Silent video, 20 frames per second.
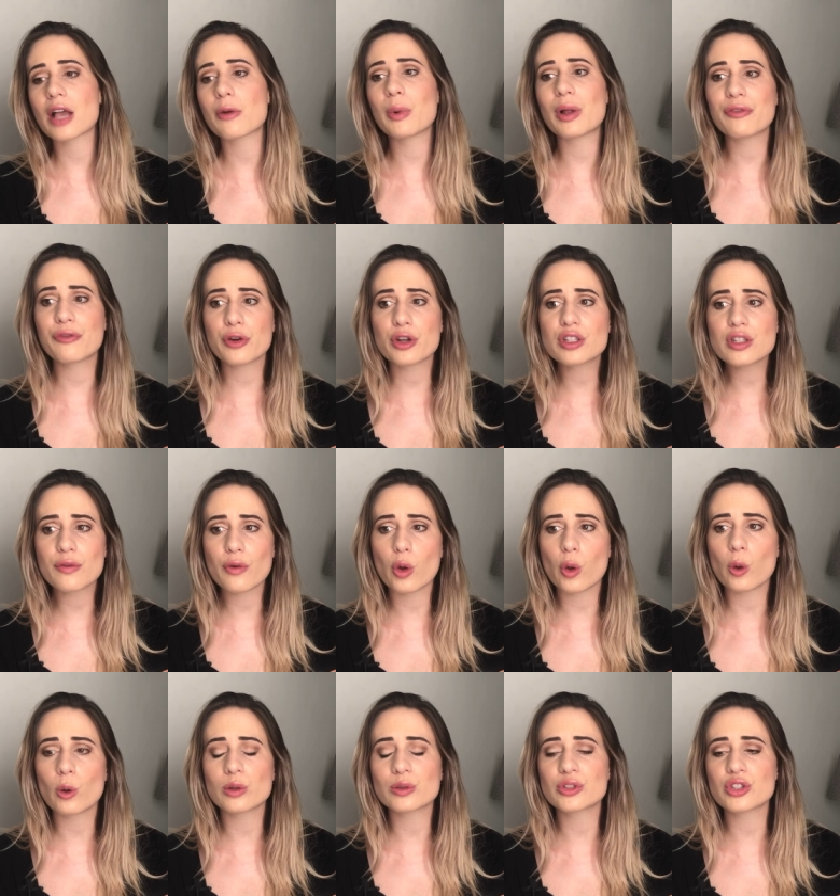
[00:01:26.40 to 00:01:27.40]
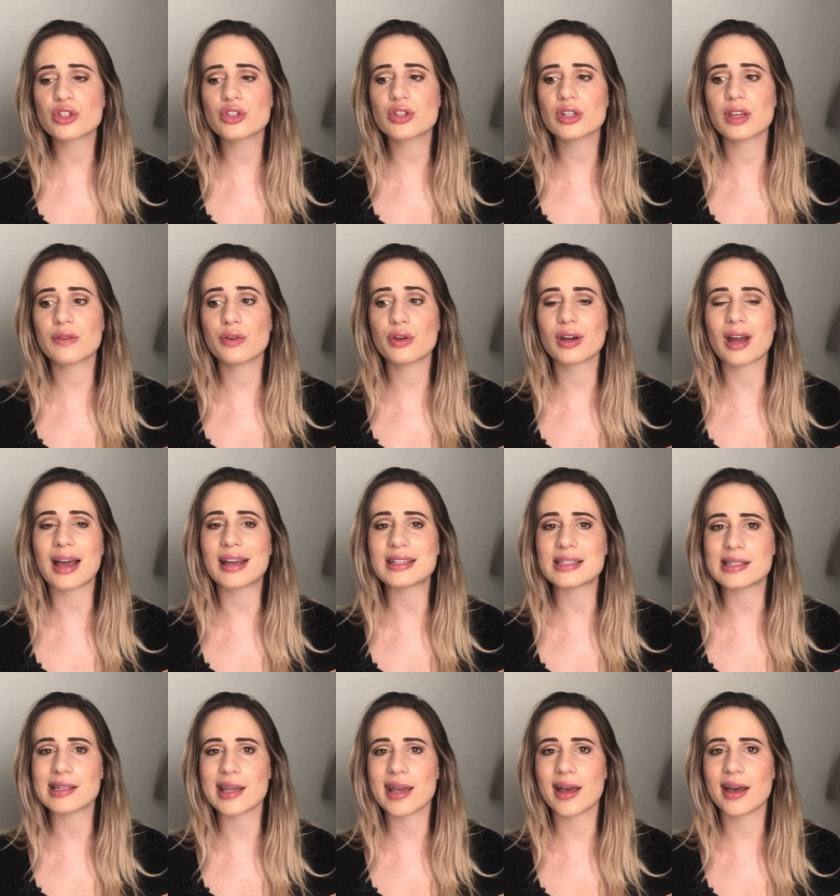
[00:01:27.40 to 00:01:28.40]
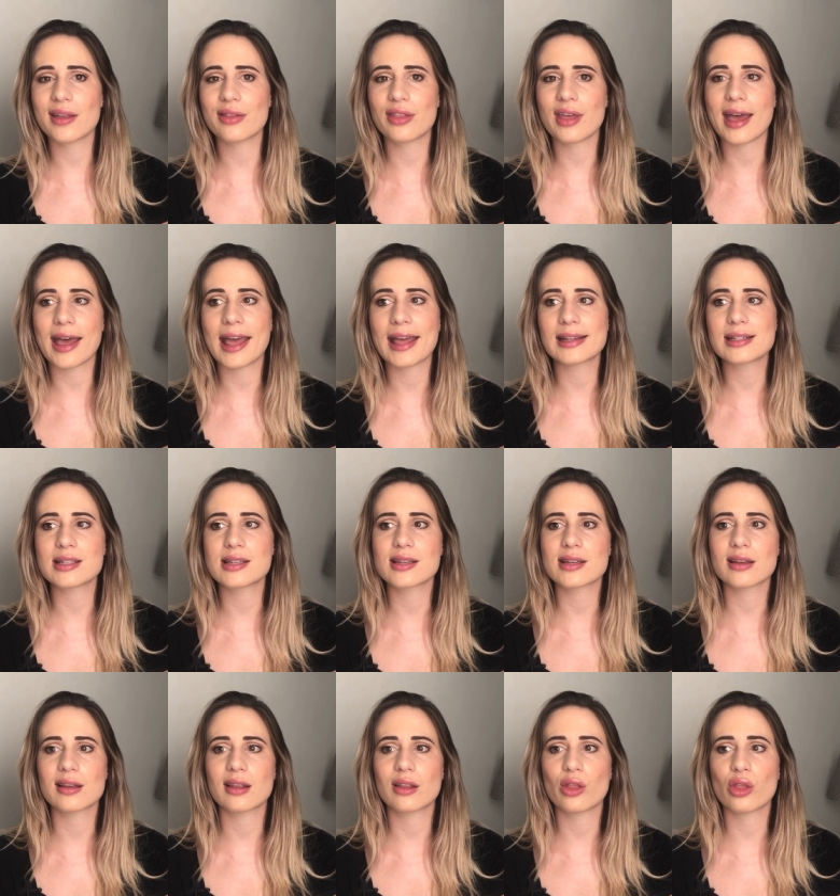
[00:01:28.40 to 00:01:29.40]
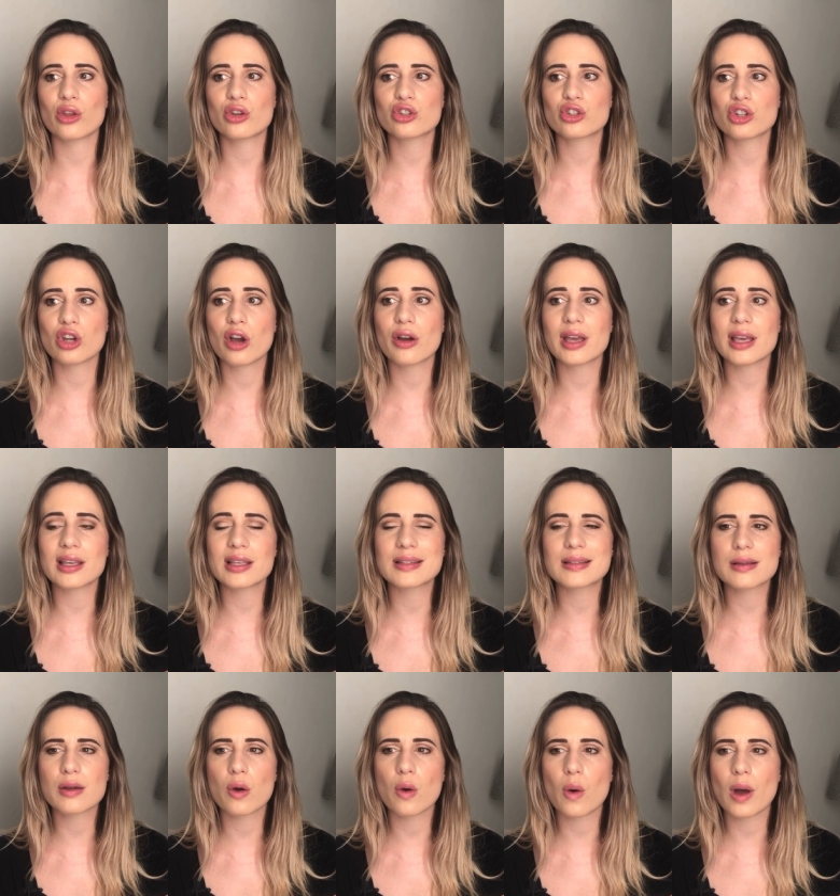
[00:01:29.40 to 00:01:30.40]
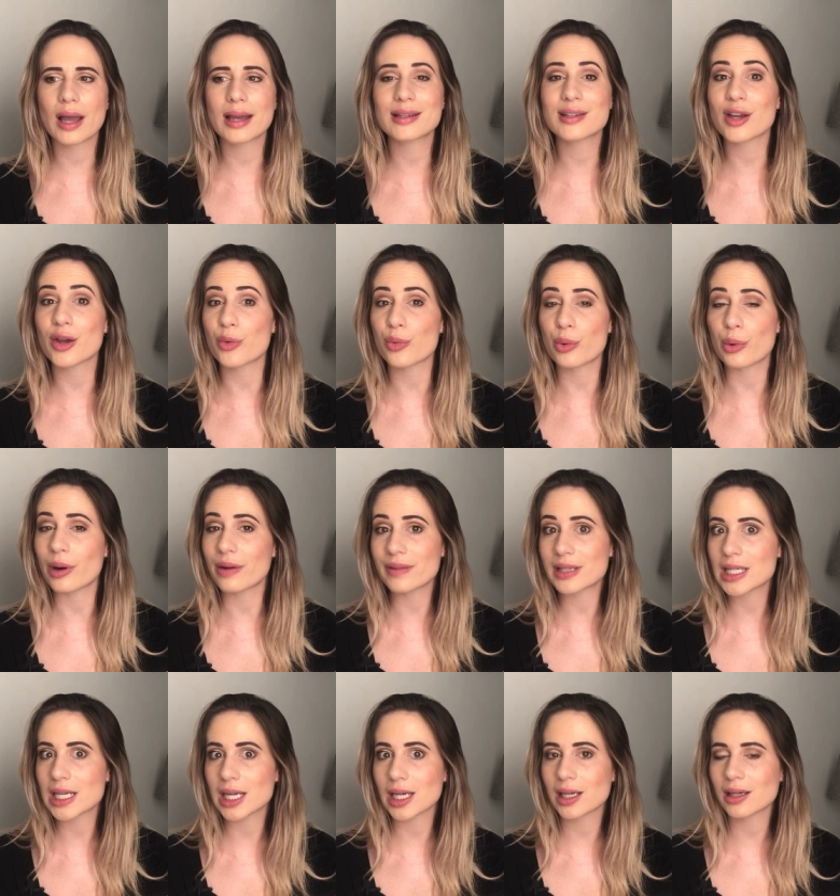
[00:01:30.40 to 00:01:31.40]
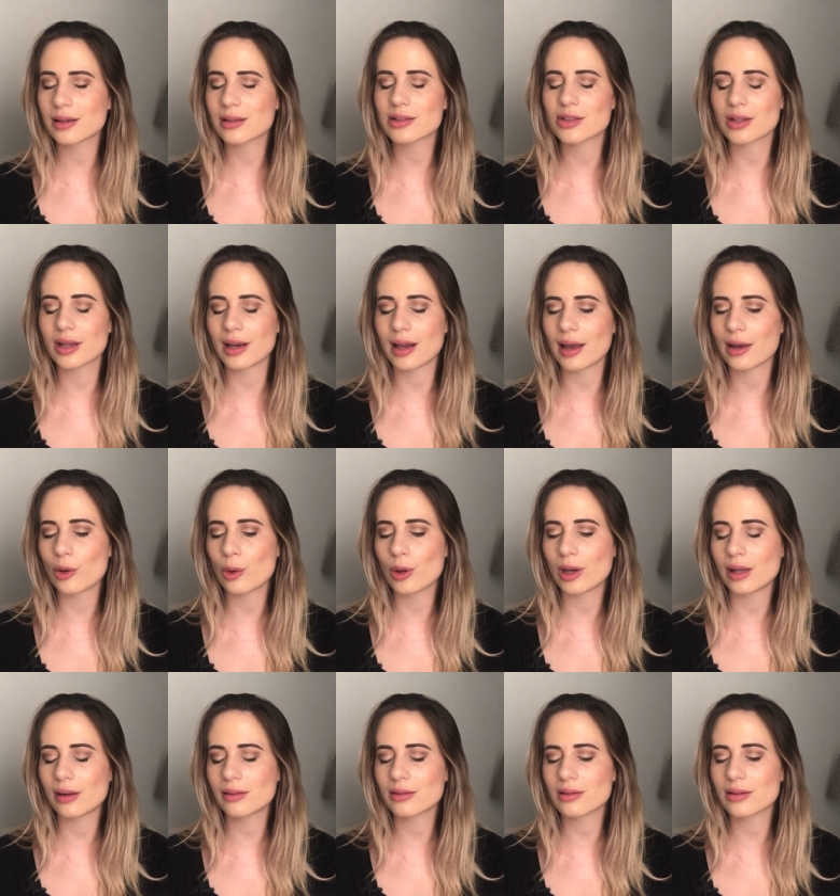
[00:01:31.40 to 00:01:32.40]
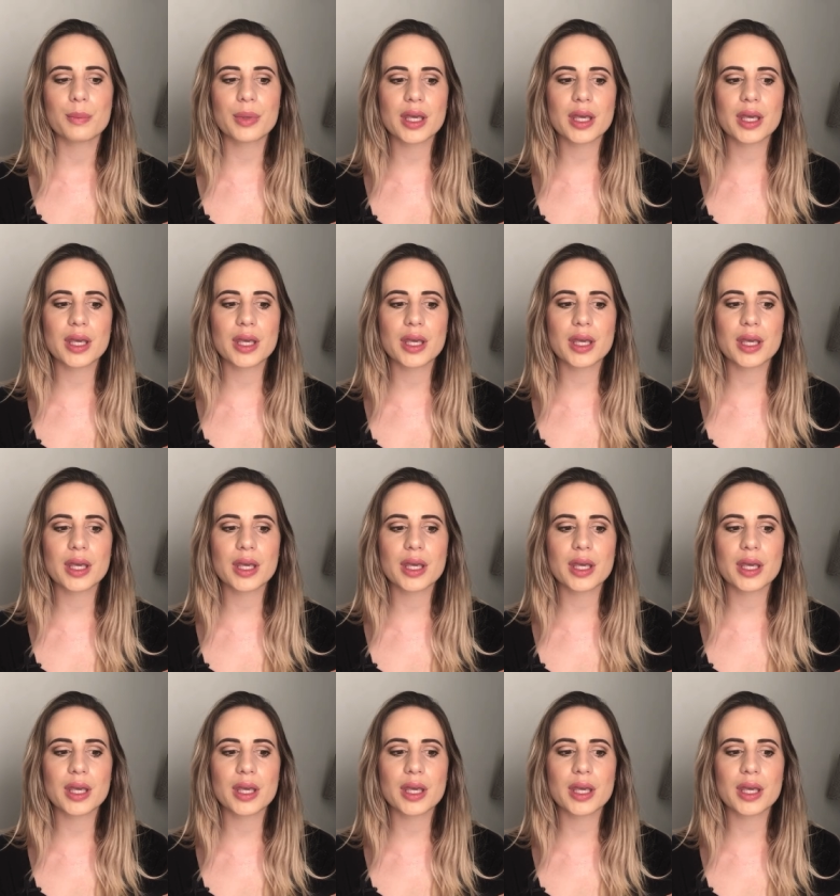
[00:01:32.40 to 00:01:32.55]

Well, first of all, just to give you an idea that the show is quite riveting, shall I call it?